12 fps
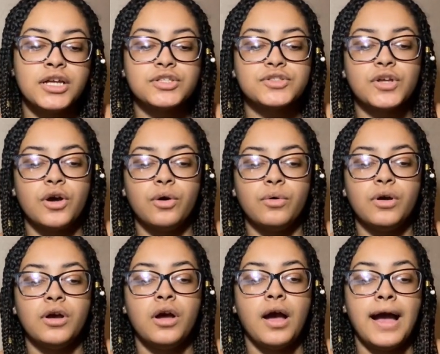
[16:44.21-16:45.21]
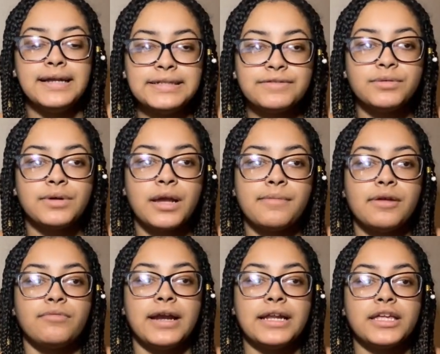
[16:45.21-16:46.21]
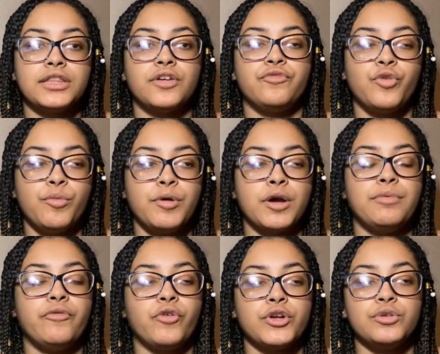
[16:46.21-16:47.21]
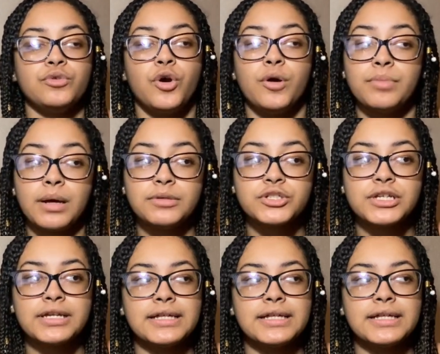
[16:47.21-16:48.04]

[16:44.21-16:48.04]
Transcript: So I definitely recommend writing the full book before you go and publish it.